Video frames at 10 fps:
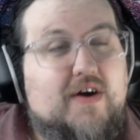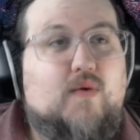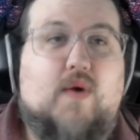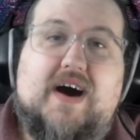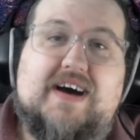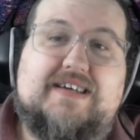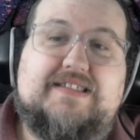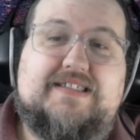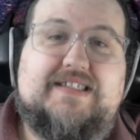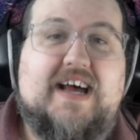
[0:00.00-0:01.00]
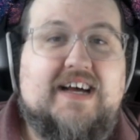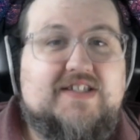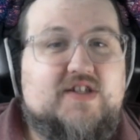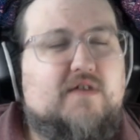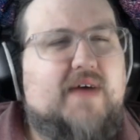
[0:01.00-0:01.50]
was
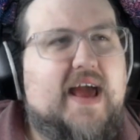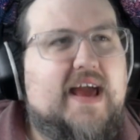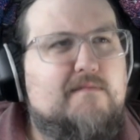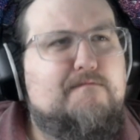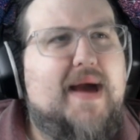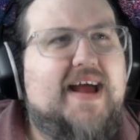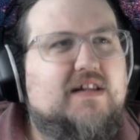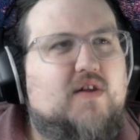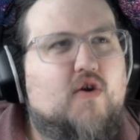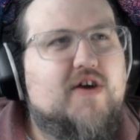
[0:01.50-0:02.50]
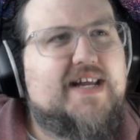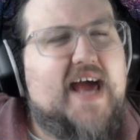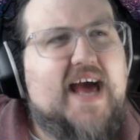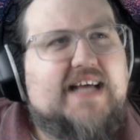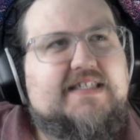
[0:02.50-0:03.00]
sort of a
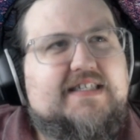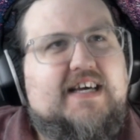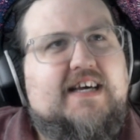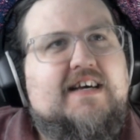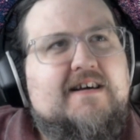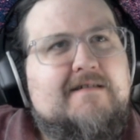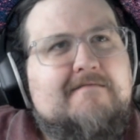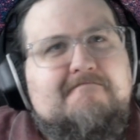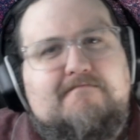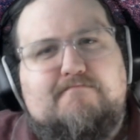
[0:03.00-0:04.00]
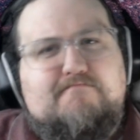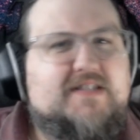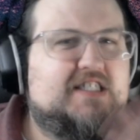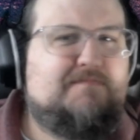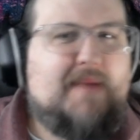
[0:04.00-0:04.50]
Mandalorian-esque
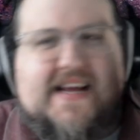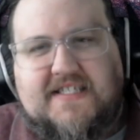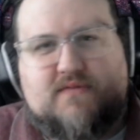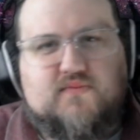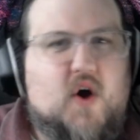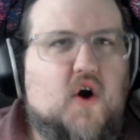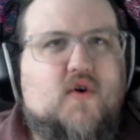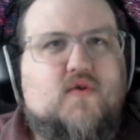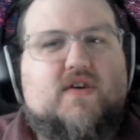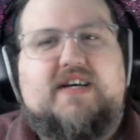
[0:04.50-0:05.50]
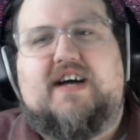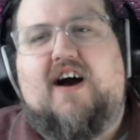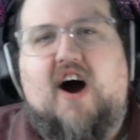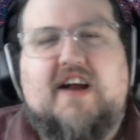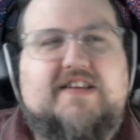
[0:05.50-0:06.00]
space rogue
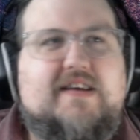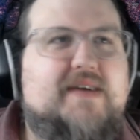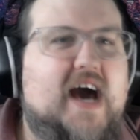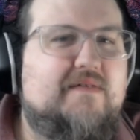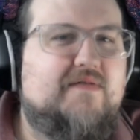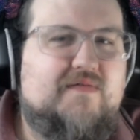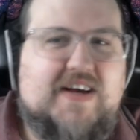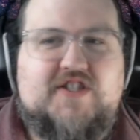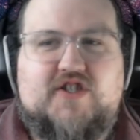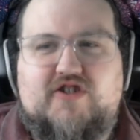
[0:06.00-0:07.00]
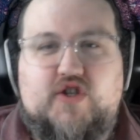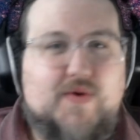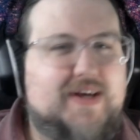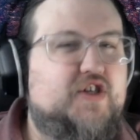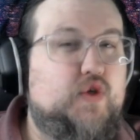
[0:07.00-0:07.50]
on some kind of adventure,
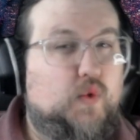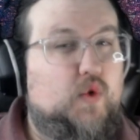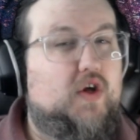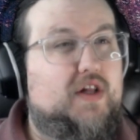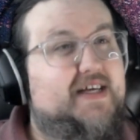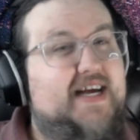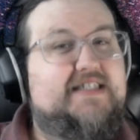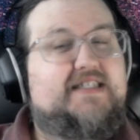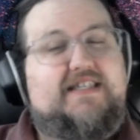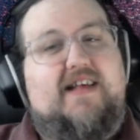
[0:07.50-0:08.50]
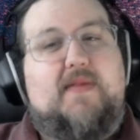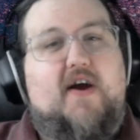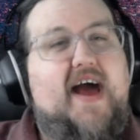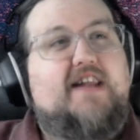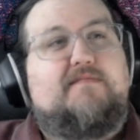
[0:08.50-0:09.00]
doing a duel against
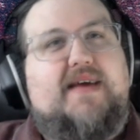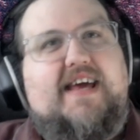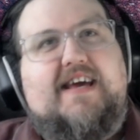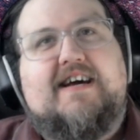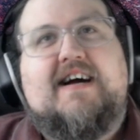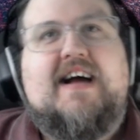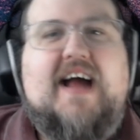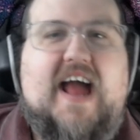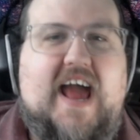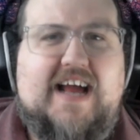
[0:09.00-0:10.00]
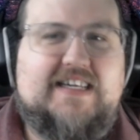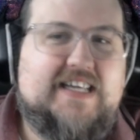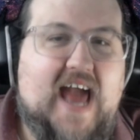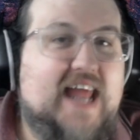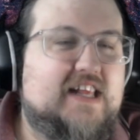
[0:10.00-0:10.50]
their enemy, and
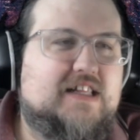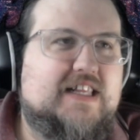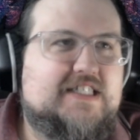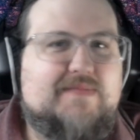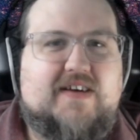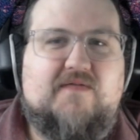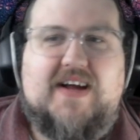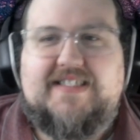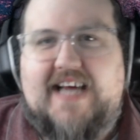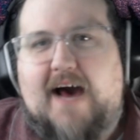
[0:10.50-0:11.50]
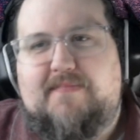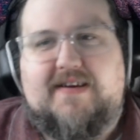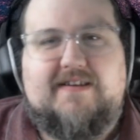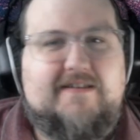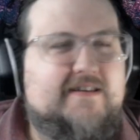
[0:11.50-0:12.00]
cataclysmic events
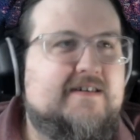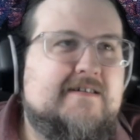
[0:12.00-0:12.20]
happen,